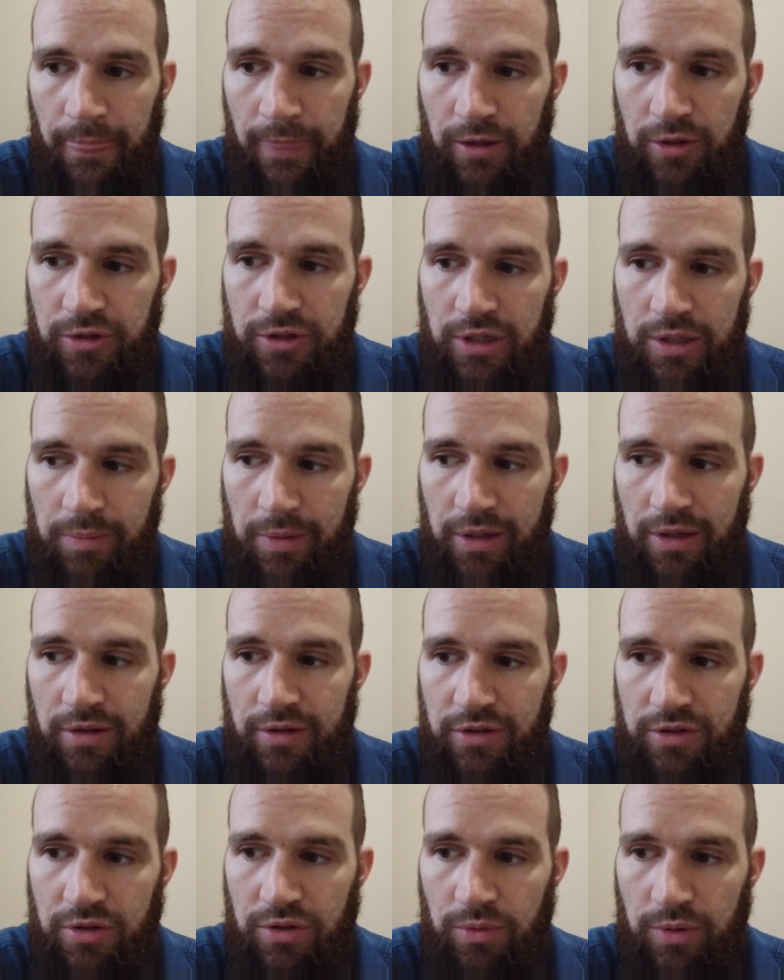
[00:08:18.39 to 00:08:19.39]
You just keep making
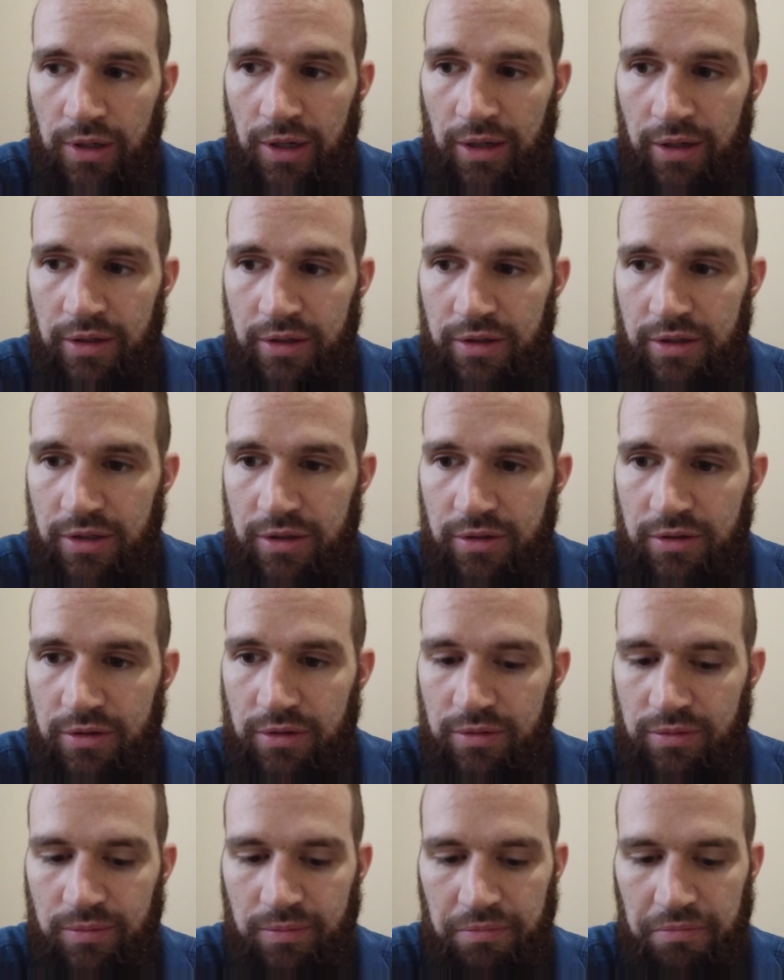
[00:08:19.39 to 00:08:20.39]
this dua
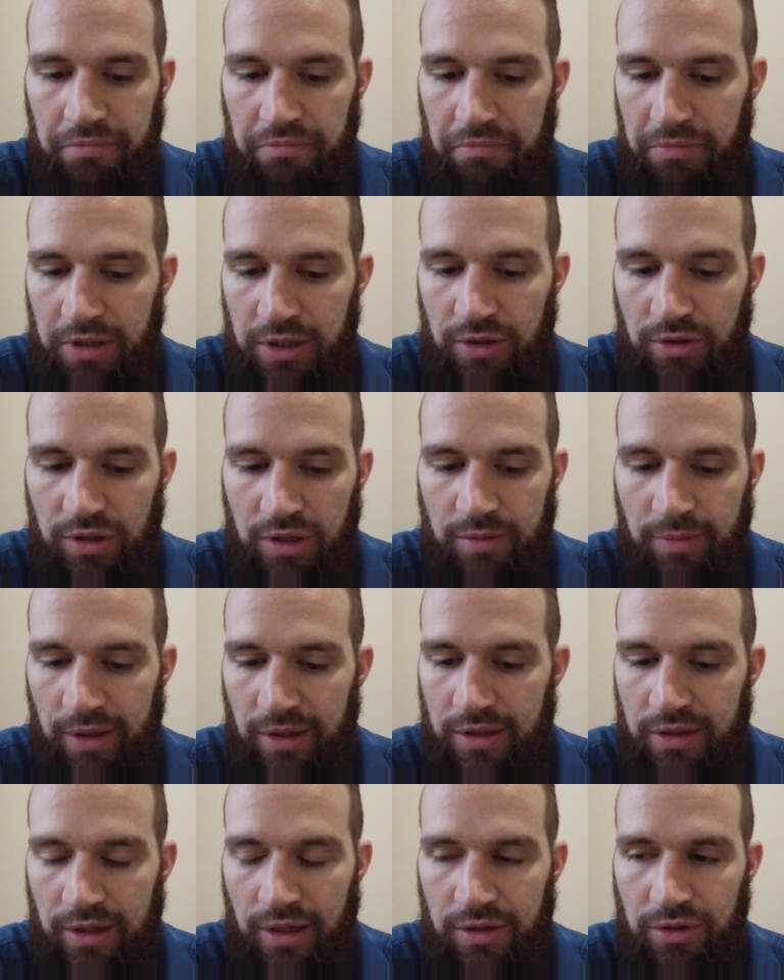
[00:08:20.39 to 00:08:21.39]
until you can make
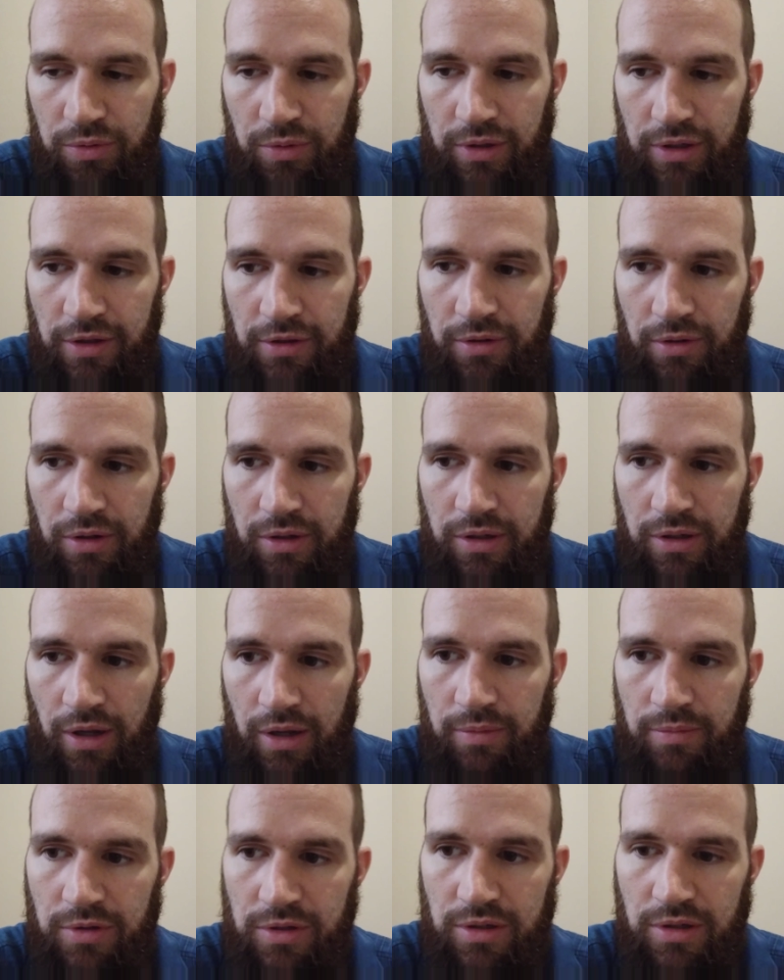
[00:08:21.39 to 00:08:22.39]
it 10, 20, 30
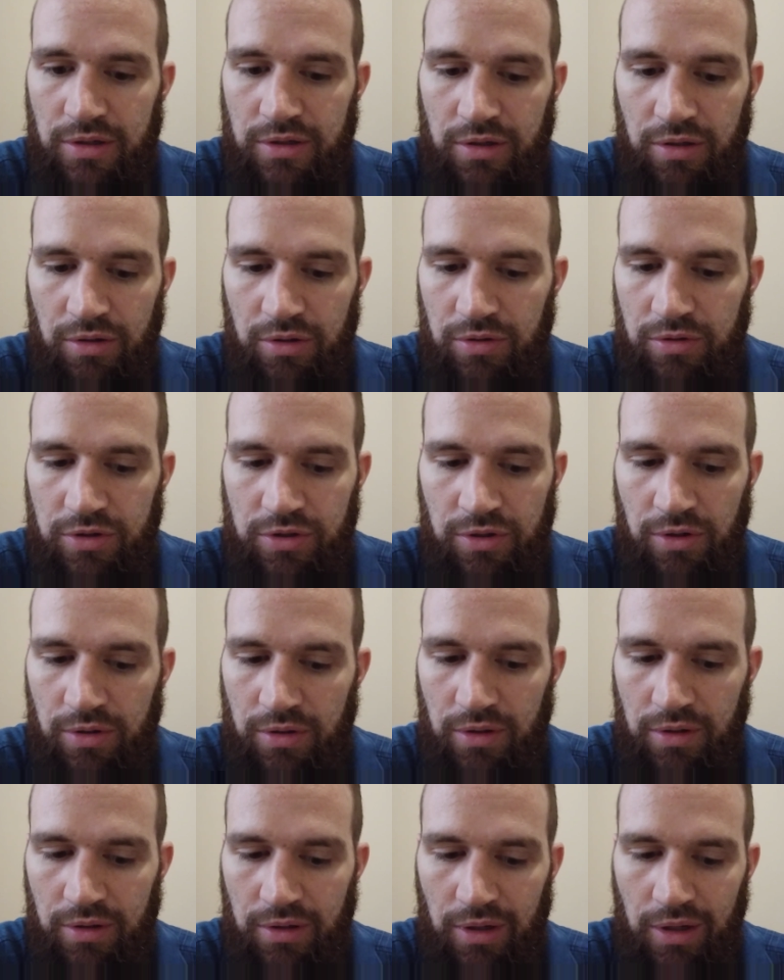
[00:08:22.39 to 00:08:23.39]
times until you're
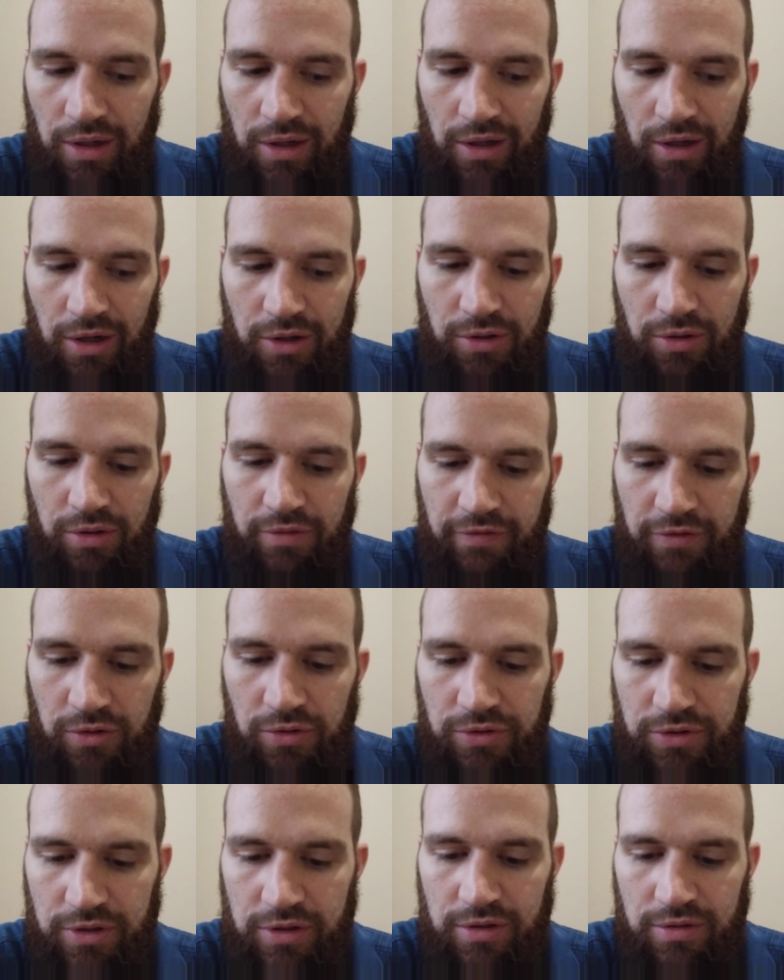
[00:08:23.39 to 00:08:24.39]
certain, until it
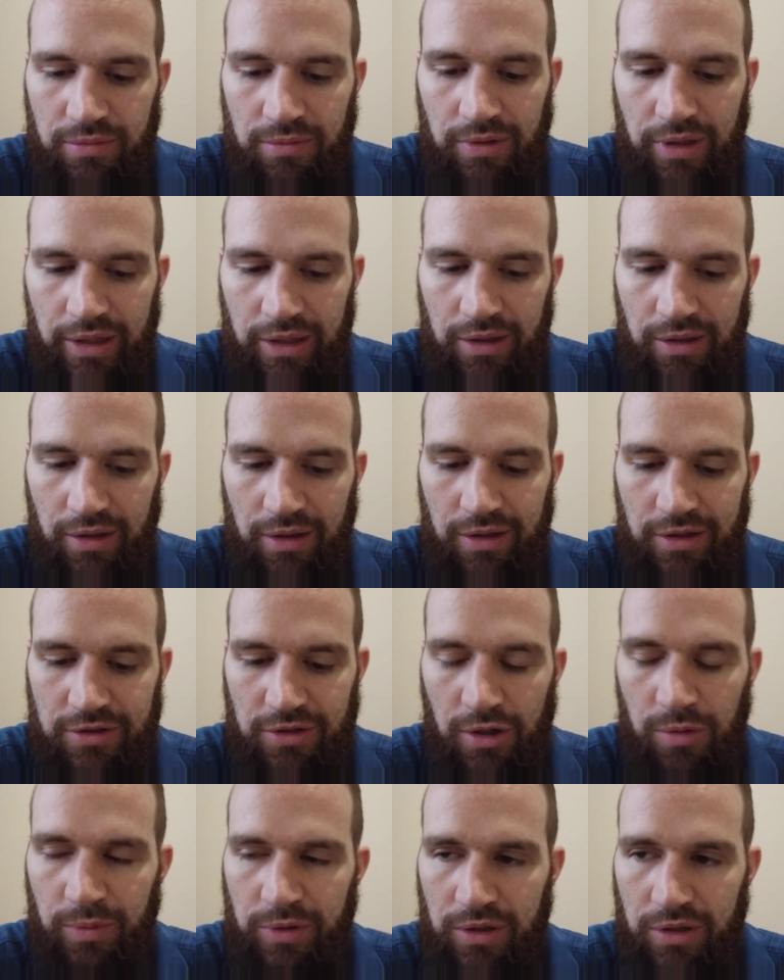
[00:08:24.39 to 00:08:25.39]
feels like it's
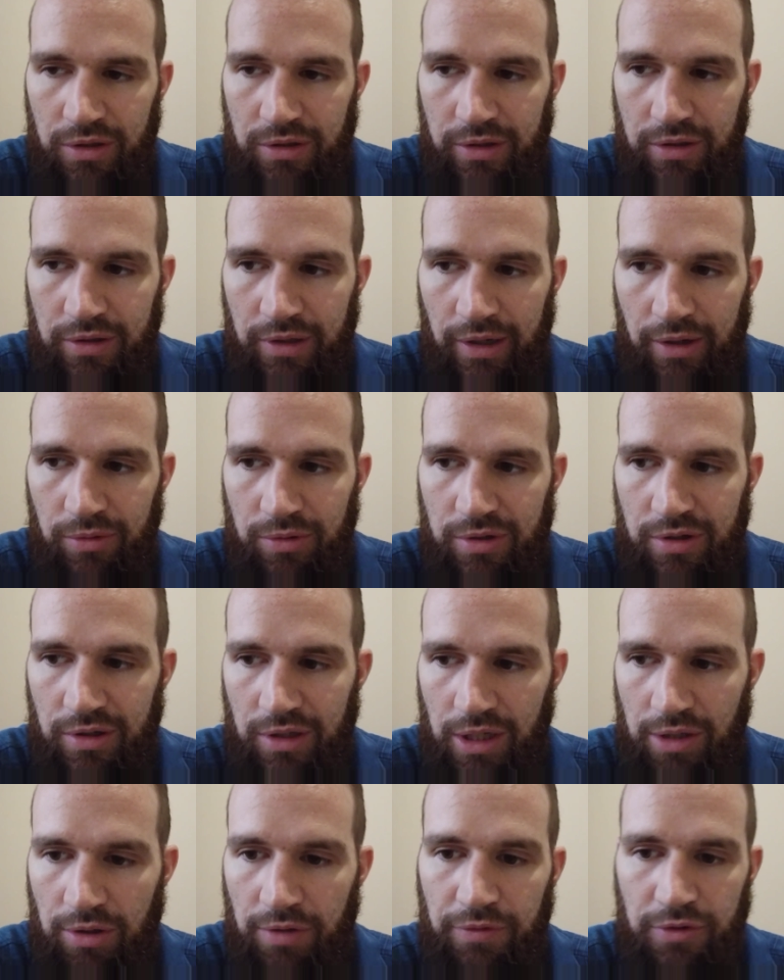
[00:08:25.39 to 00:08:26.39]
all been cleared
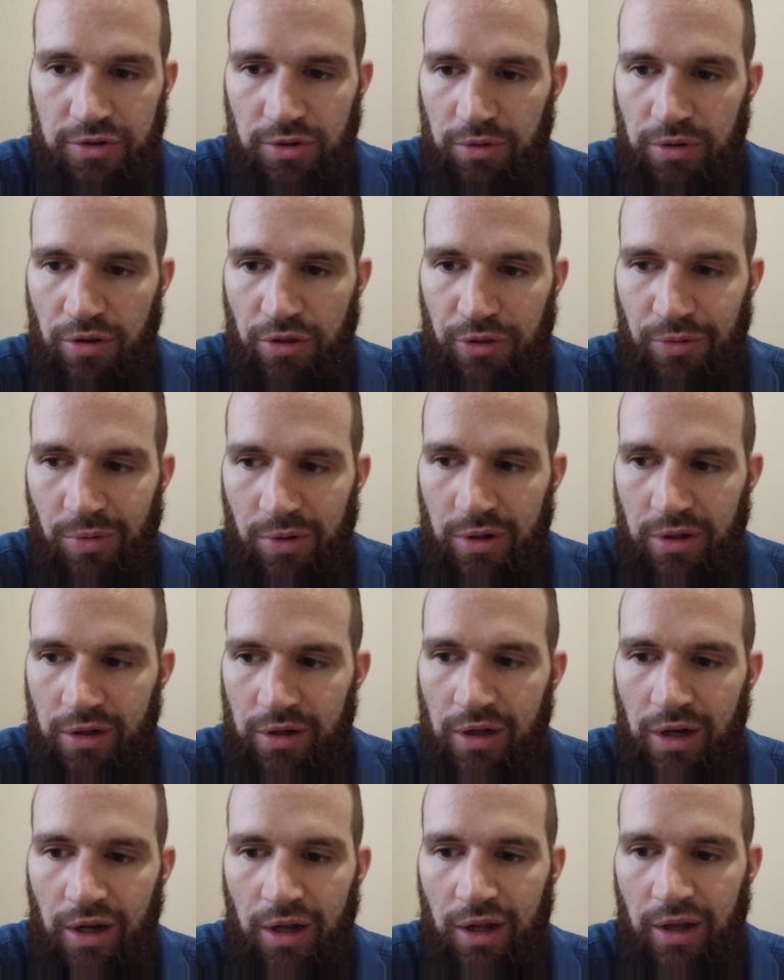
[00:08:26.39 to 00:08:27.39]
out. Even if there's only
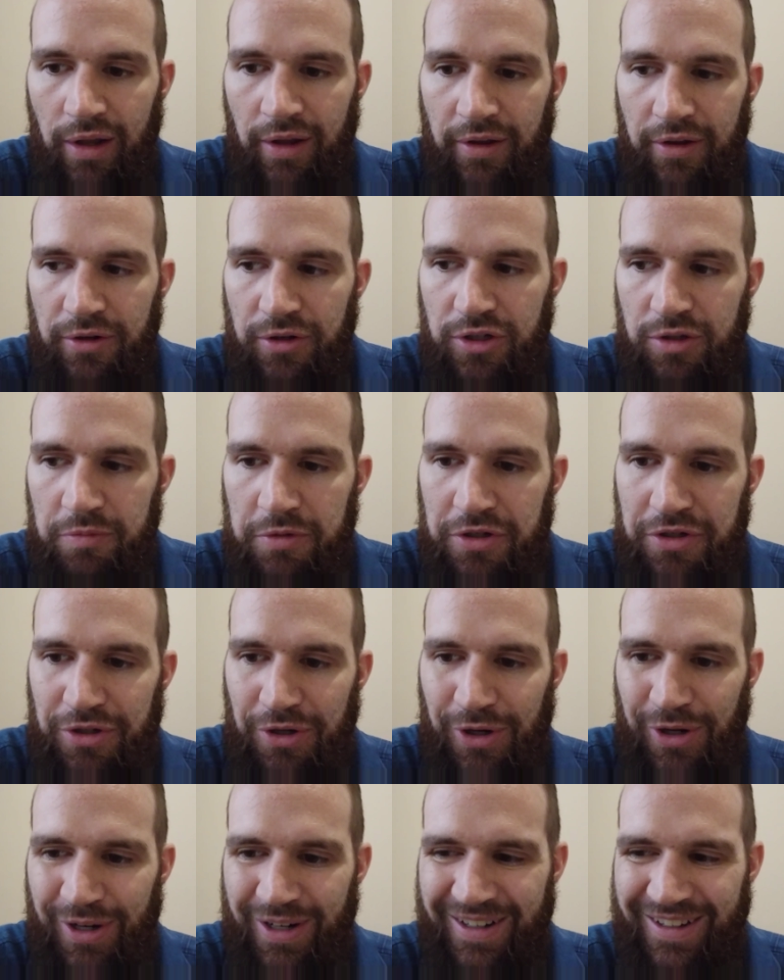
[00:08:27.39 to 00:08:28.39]
3, just to be
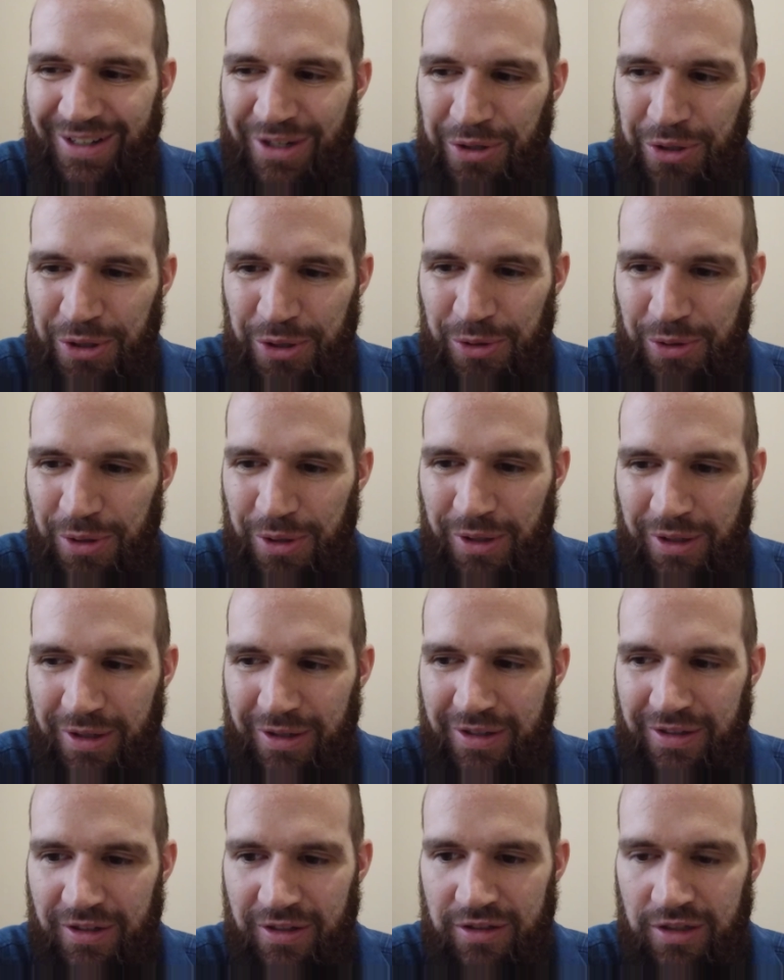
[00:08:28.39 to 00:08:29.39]
sure, you can do
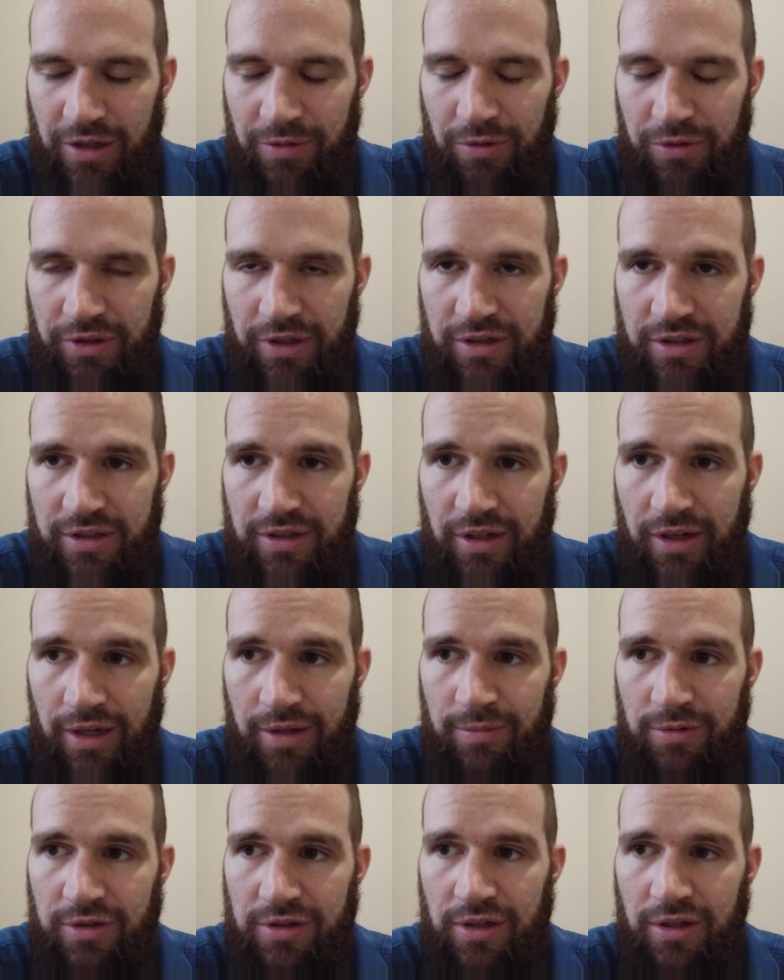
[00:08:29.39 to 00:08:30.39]
it several dozen
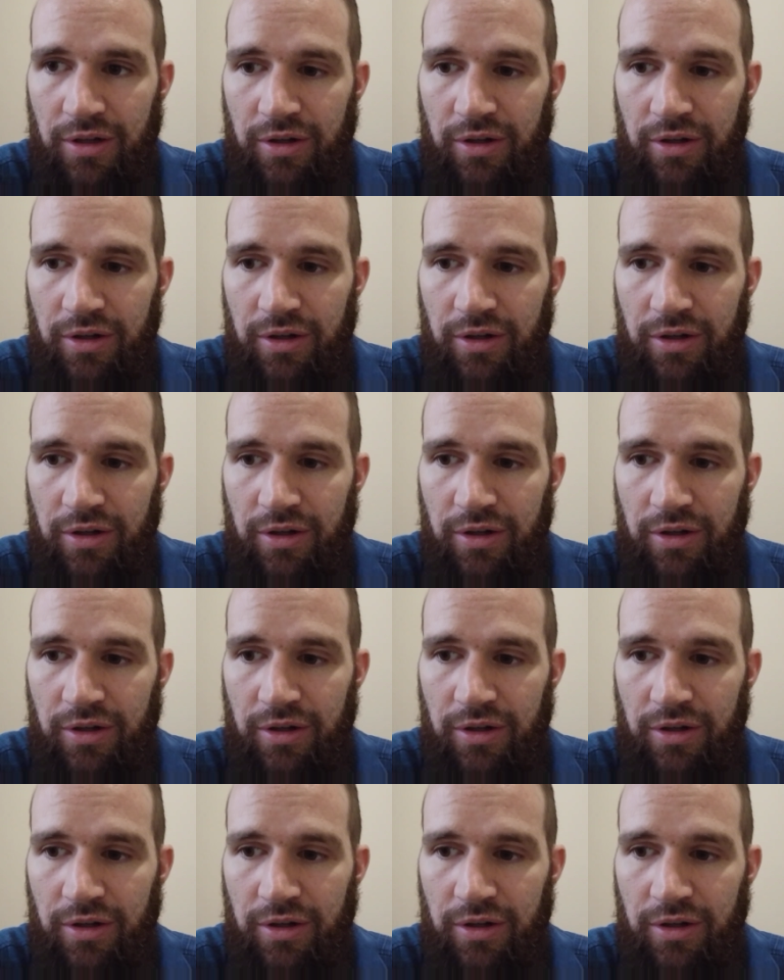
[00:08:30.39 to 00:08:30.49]
times.